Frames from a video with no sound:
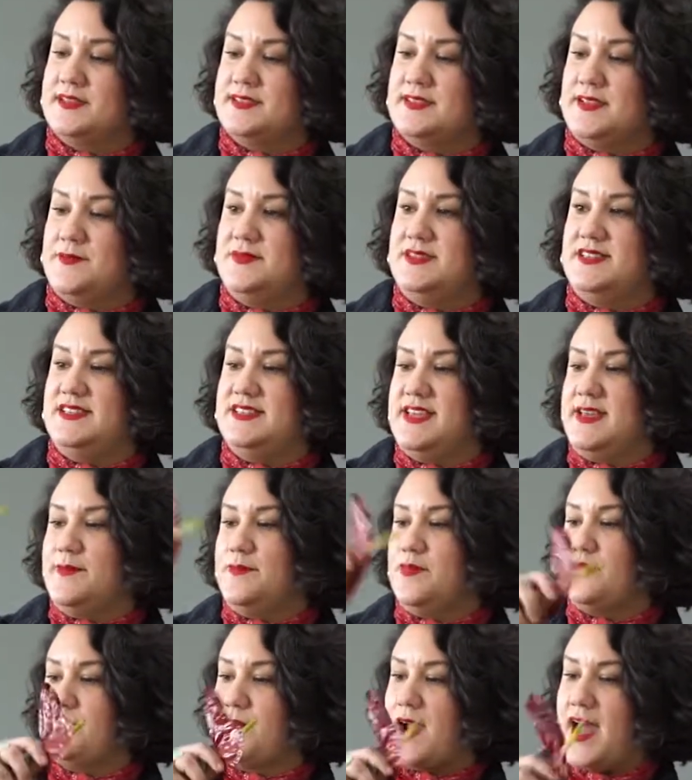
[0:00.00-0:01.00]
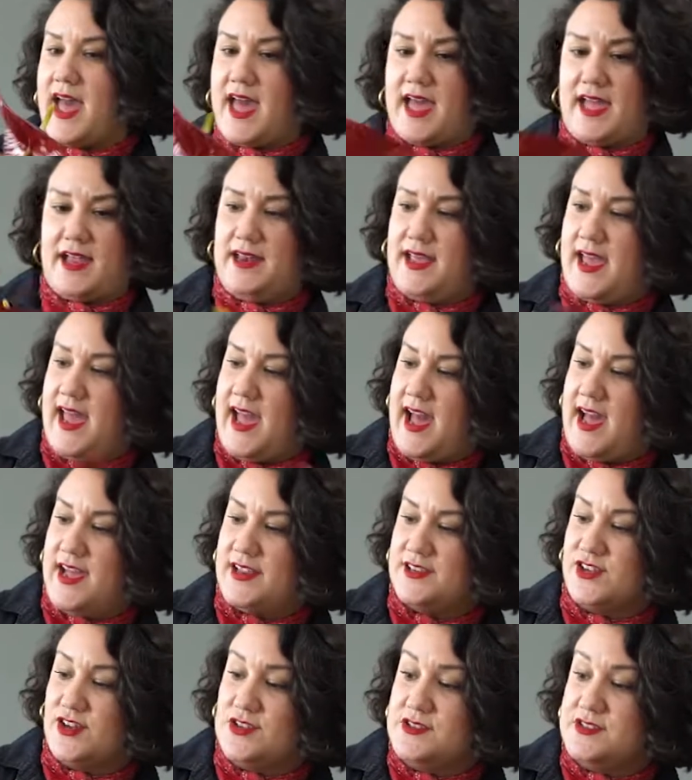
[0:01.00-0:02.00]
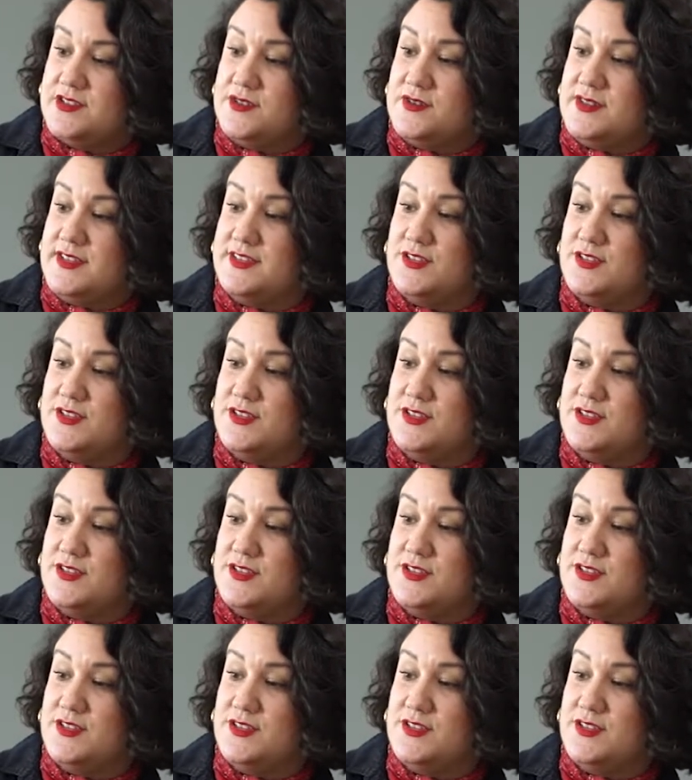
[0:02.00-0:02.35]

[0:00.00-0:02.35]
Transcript: some deep red, and also